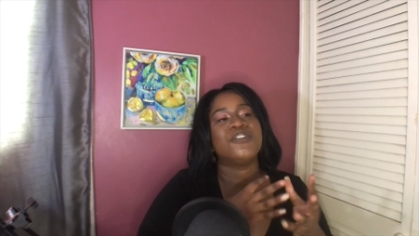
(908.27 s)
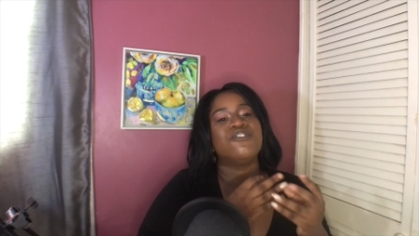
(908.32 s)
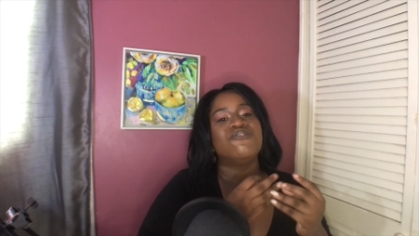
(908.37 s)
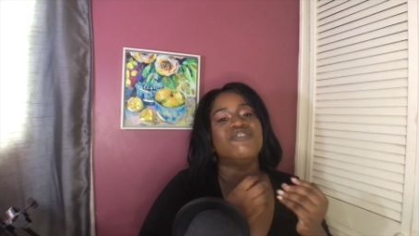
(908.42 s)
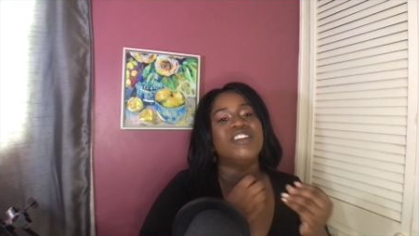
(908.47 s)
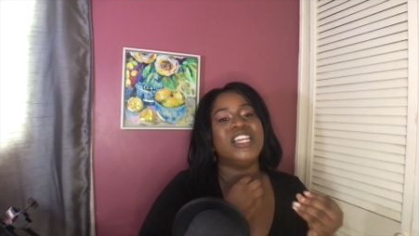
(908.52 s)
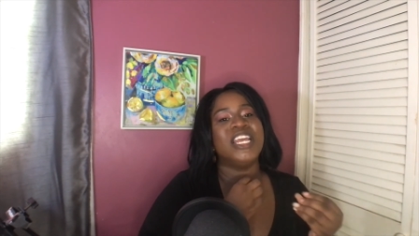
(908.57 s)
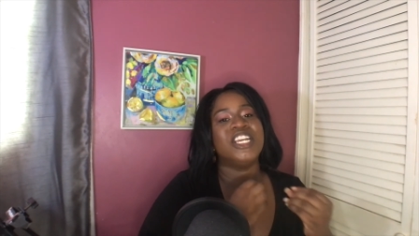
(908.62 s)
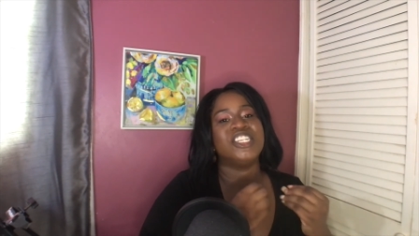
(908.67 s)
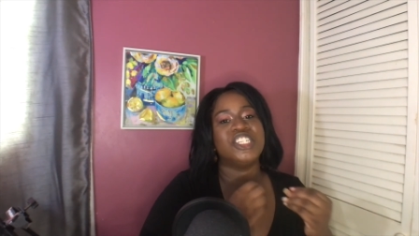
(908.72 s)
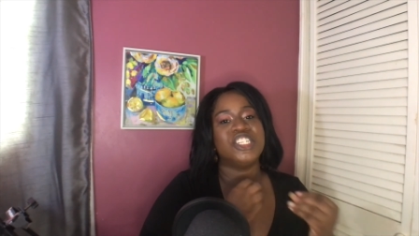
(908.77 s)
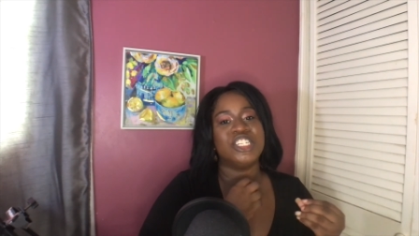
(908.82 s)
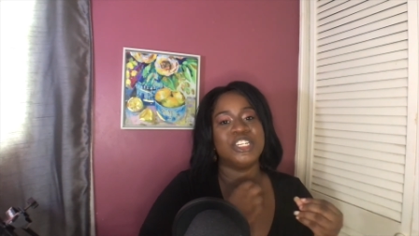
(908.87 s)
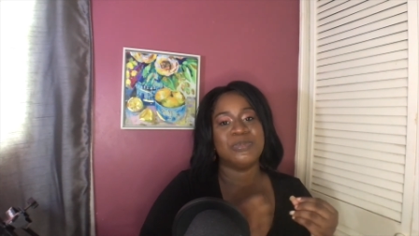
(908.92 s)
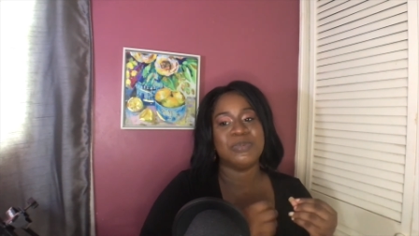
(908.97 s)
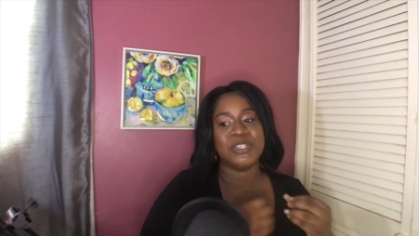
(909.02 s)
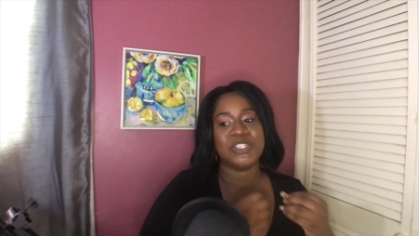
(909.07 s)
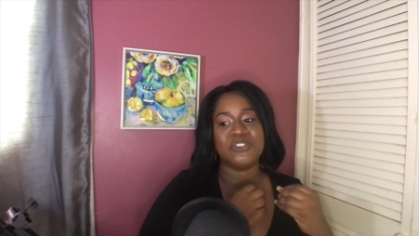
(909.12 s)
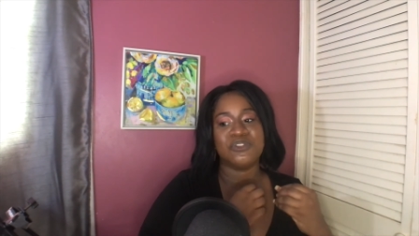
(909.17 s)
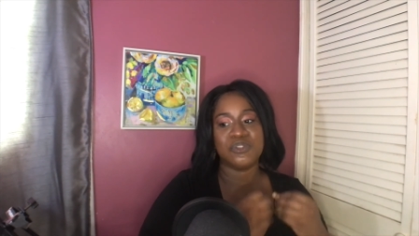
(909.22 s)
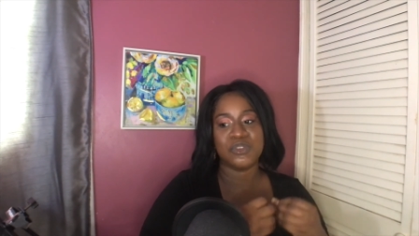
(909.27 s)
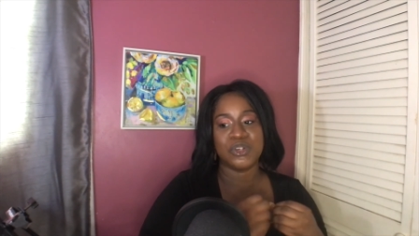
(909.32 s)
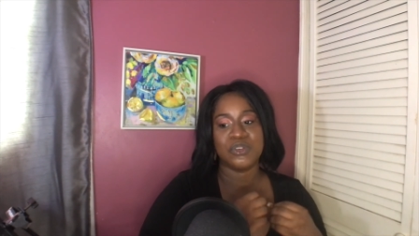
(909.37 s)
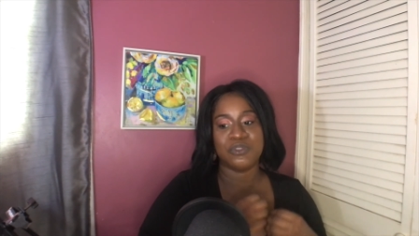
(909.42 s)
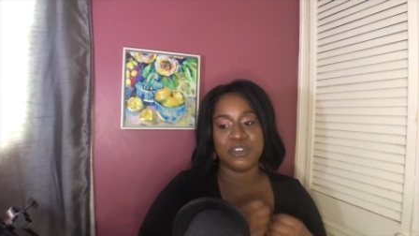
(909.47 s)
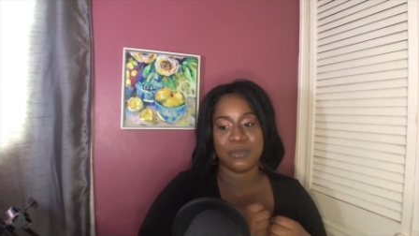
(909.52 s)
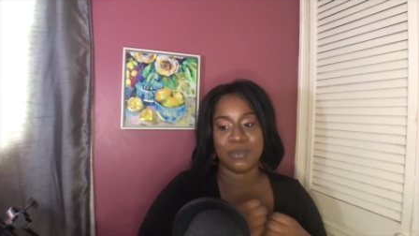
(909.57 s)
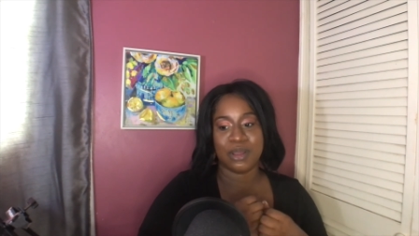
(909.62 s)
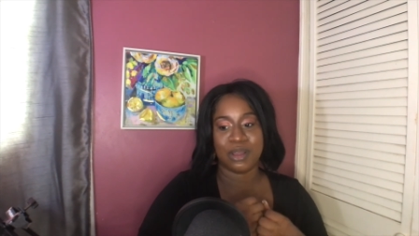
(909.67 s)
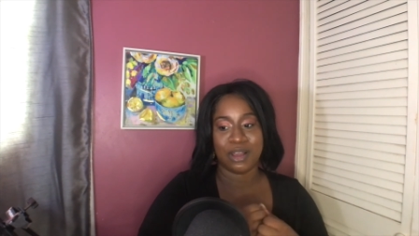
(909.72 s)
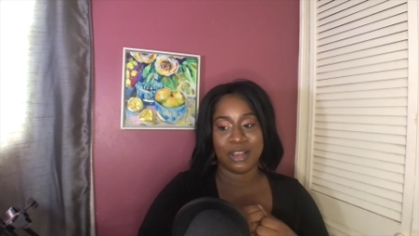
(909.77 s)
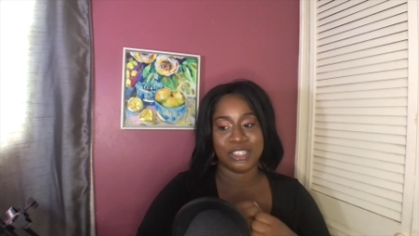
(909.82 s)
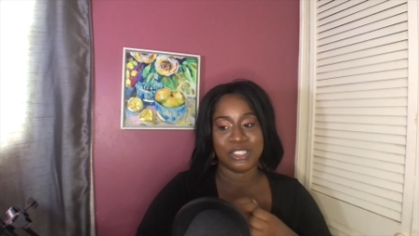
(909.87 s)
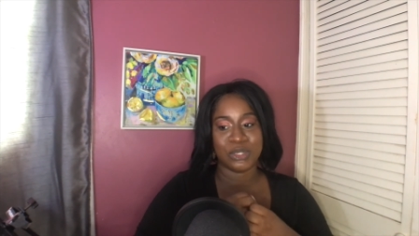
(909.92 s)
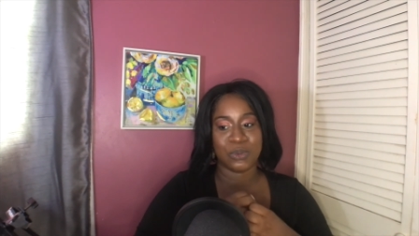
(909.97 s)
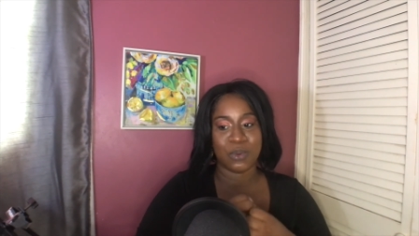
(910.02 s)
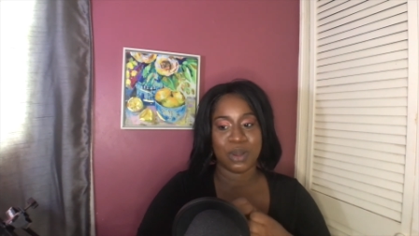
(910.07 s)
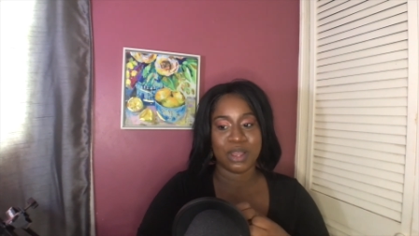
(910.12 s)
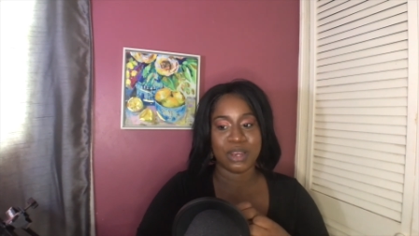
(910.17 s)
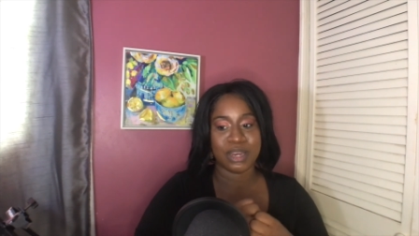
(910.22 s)
relationship is fruitful, because
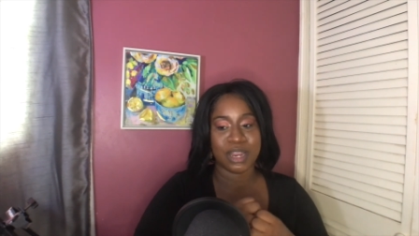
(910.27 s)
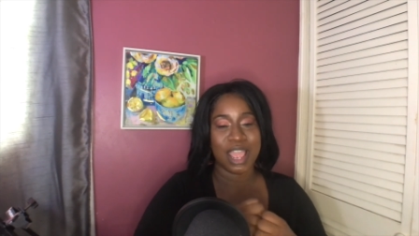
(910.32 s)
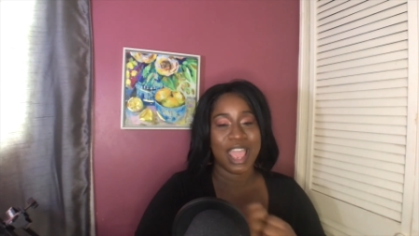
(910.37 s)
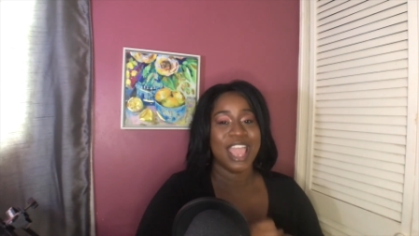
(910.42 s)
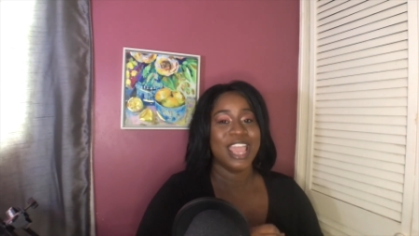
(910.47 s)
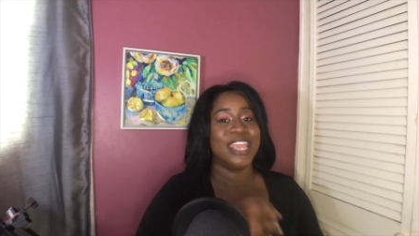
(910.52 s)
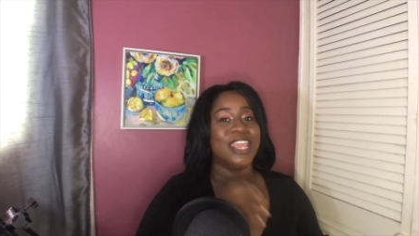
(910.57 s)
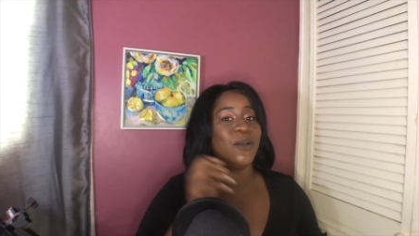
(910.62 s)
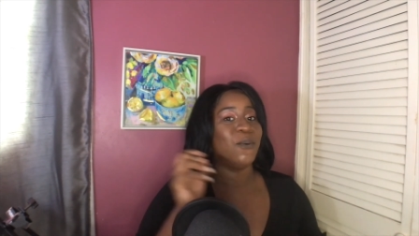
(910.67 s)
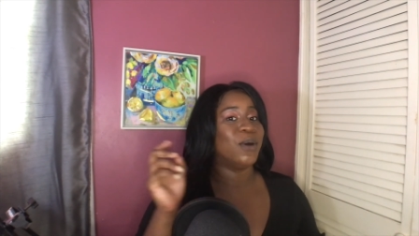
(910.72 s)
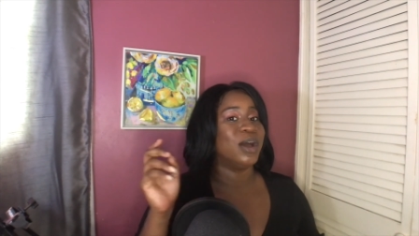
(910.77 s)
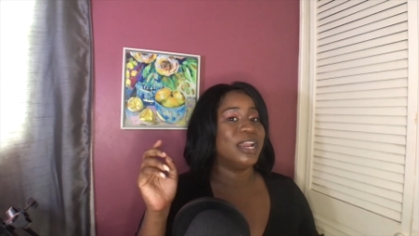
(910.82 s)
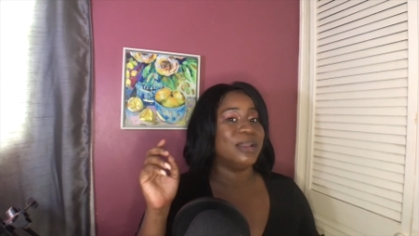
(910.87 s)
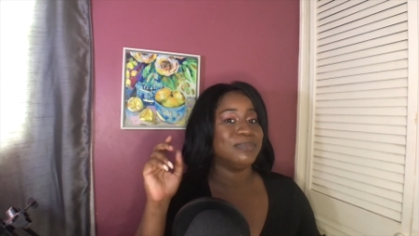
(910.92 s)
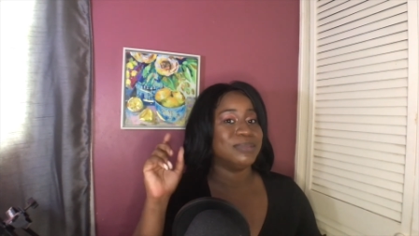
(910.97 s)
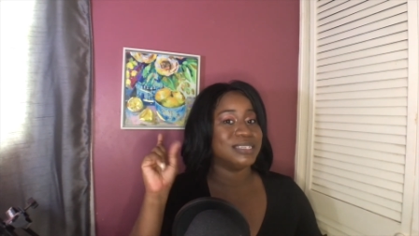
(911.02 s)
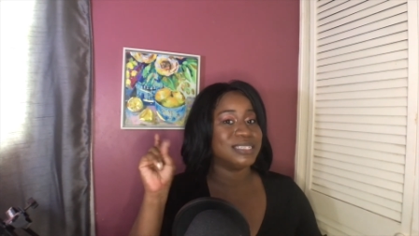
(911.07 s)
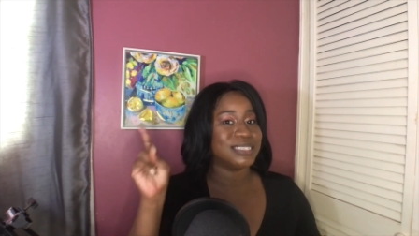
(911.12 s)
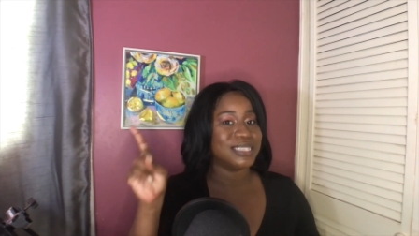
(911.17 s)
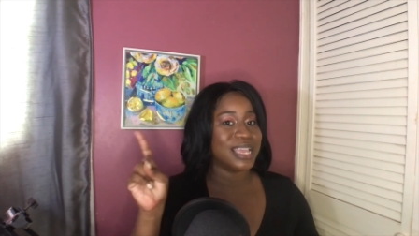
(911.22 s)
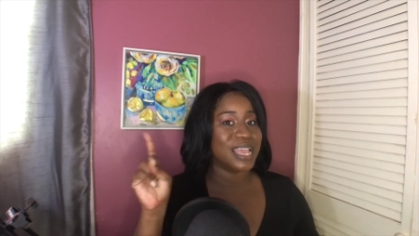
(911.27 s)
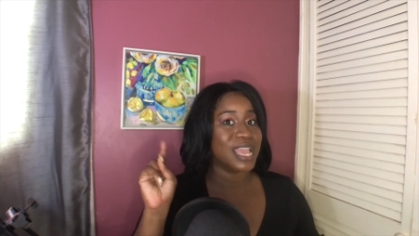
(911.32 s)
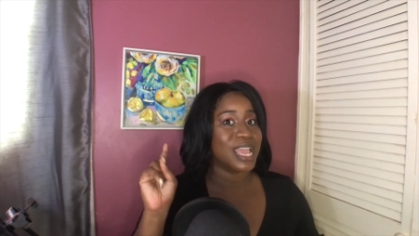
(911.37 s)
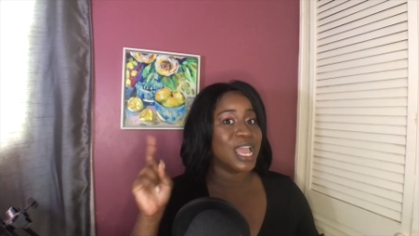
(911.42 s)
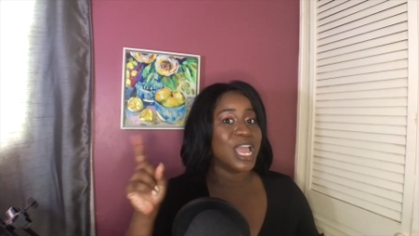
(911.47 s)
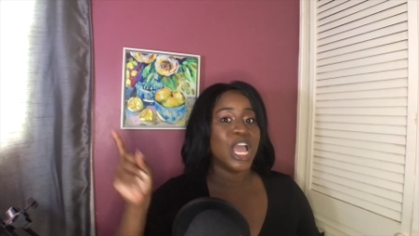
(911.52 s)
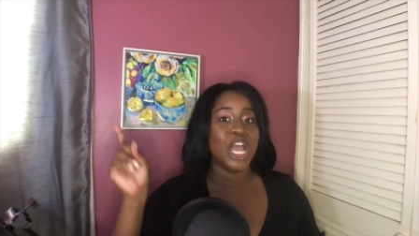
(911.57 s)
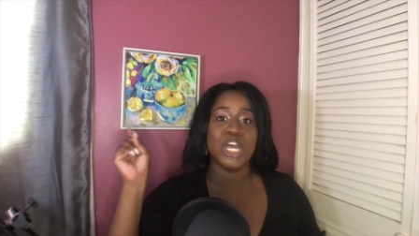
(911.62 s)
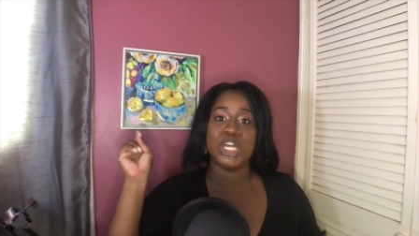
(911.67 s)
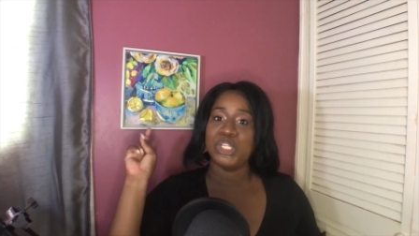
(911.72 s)
1, you want them to stay,